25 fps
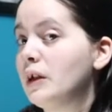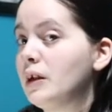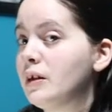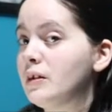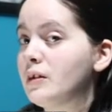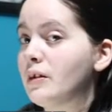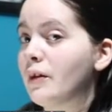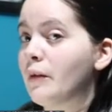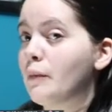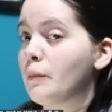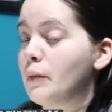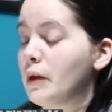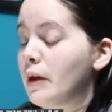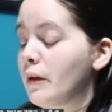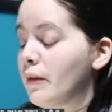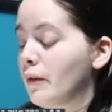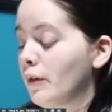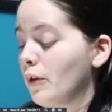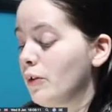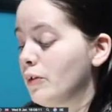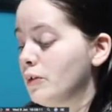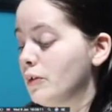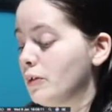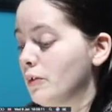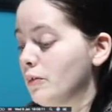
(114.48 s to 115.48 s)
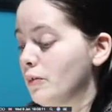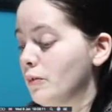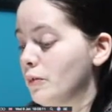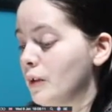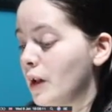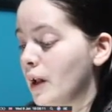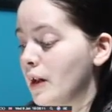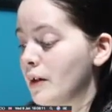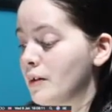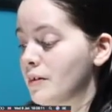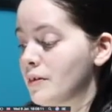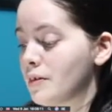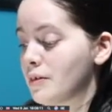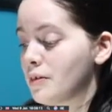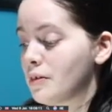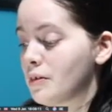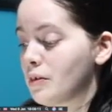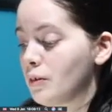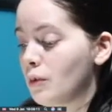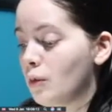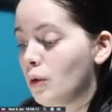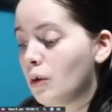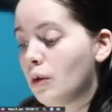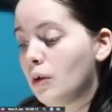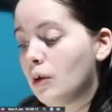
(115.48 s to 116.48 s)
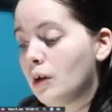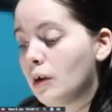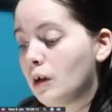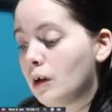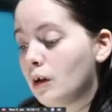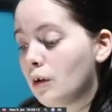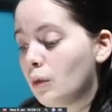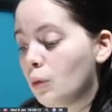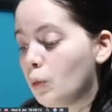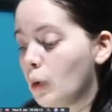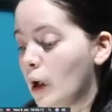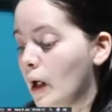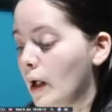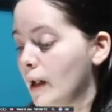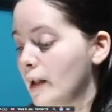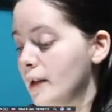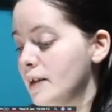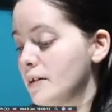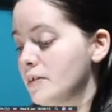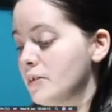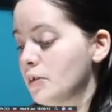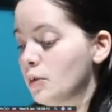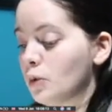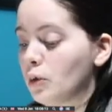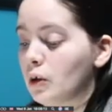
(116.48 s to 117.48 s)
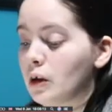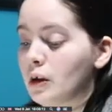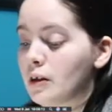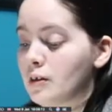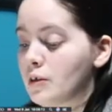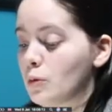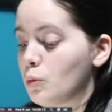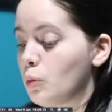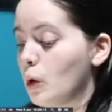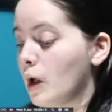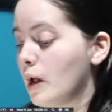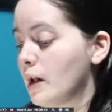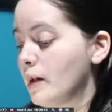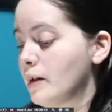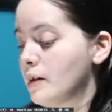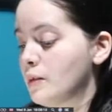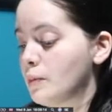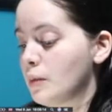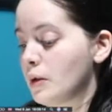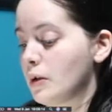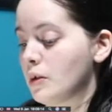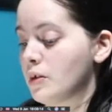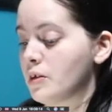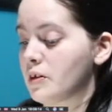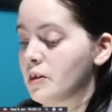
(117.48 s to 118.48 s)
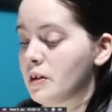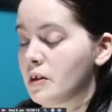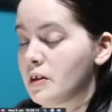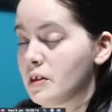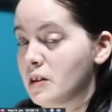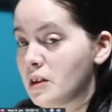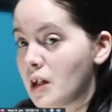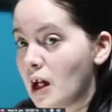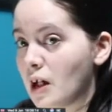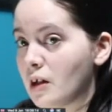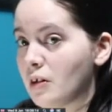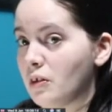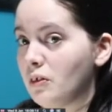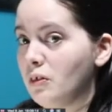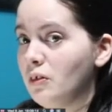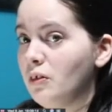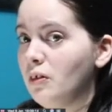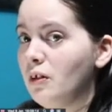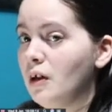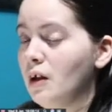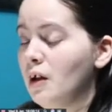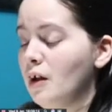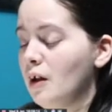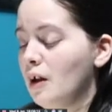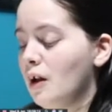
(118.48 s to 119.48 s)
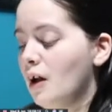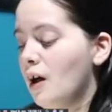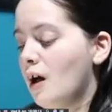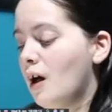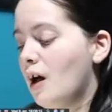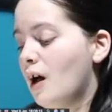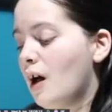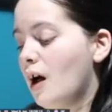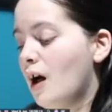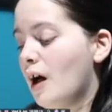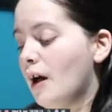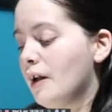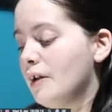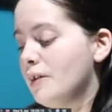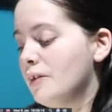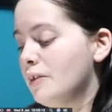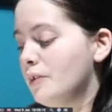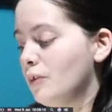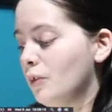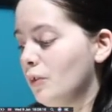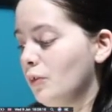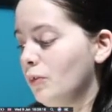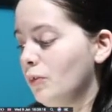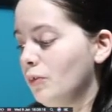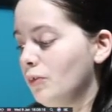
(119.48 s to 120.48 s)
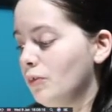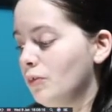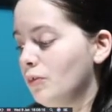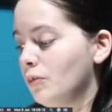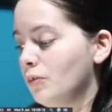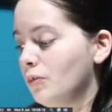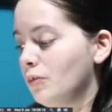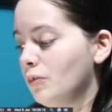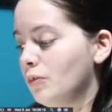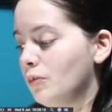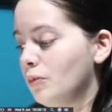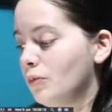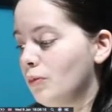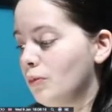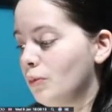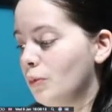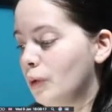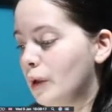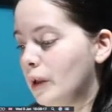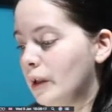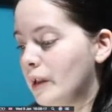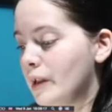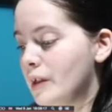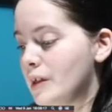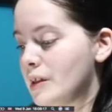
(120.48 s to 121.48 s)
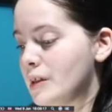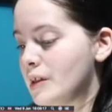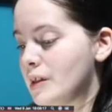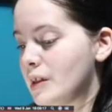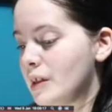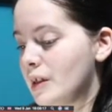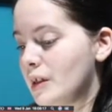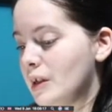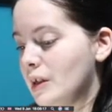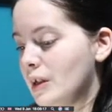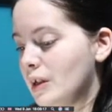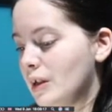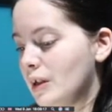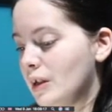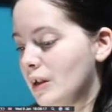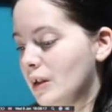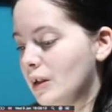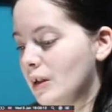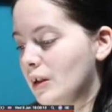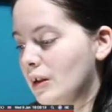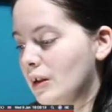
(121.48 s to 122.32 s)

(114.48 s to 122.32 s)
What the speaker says: to be thought of as wise or as a wise person in general, I don't really see